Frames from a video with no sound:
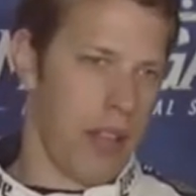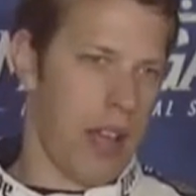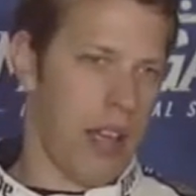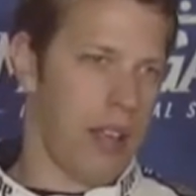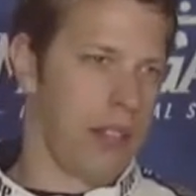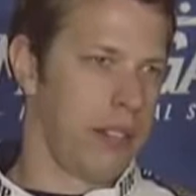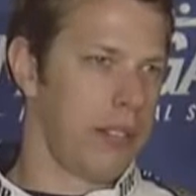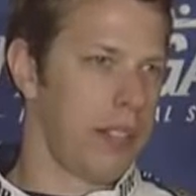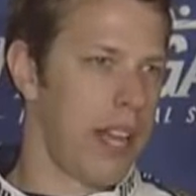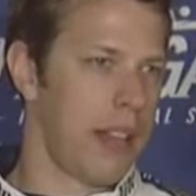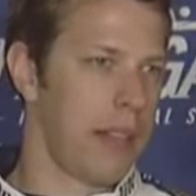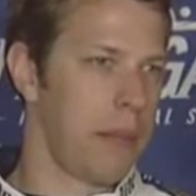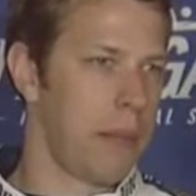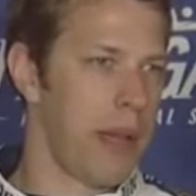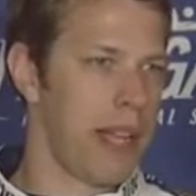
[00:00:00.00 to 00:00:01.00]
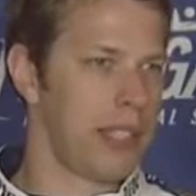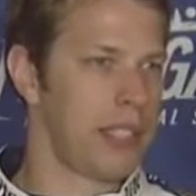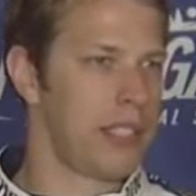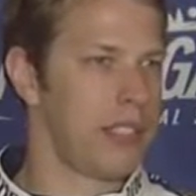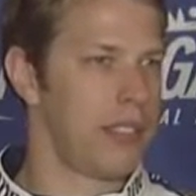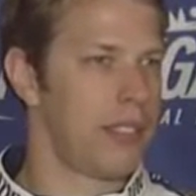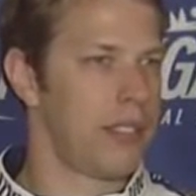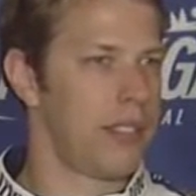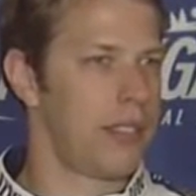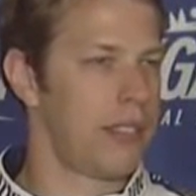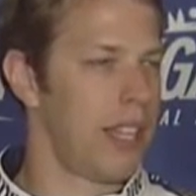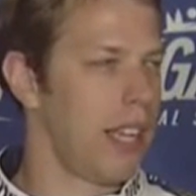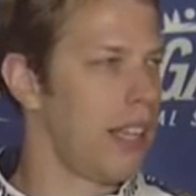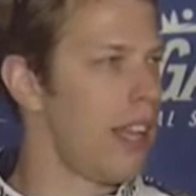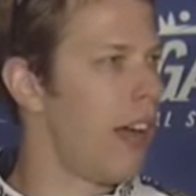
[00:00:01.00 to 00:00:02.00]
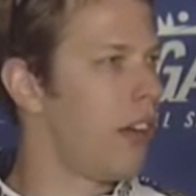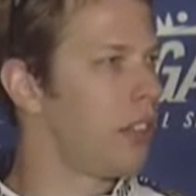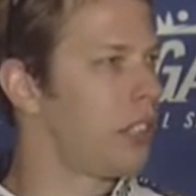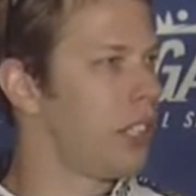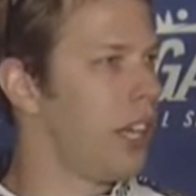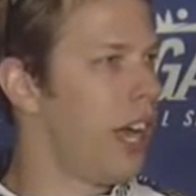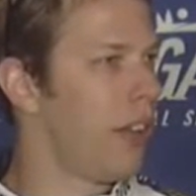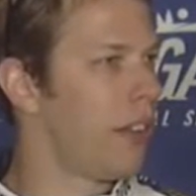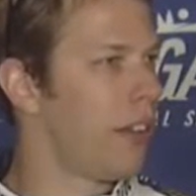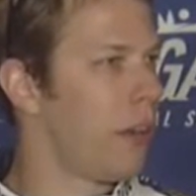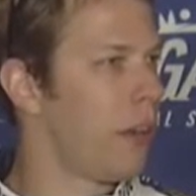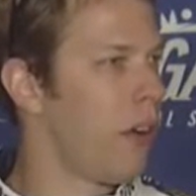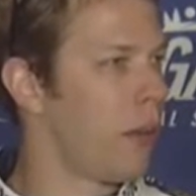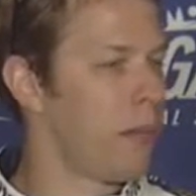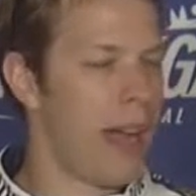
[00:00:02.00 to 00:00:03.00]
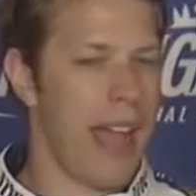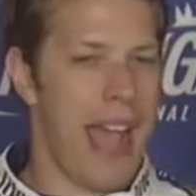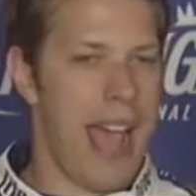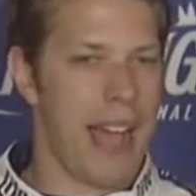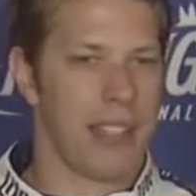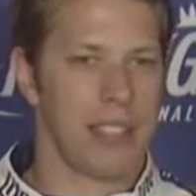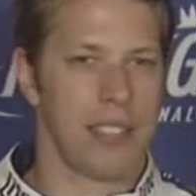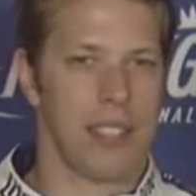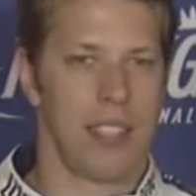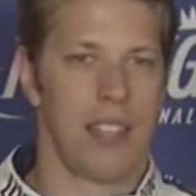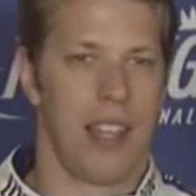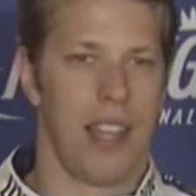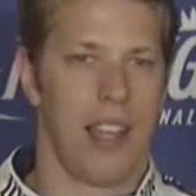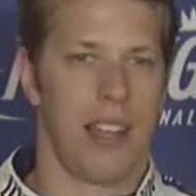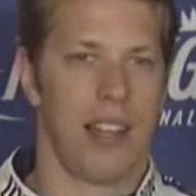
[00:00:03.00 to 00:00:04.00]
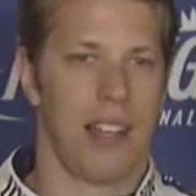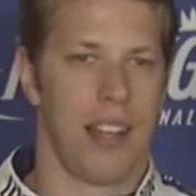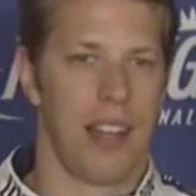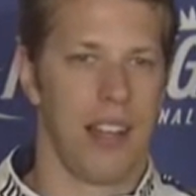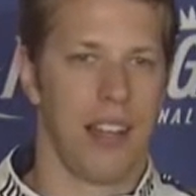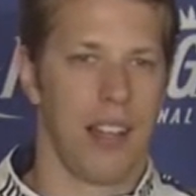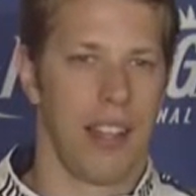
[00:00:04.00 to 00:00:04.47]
I got the best technology out there called my ass, and uh,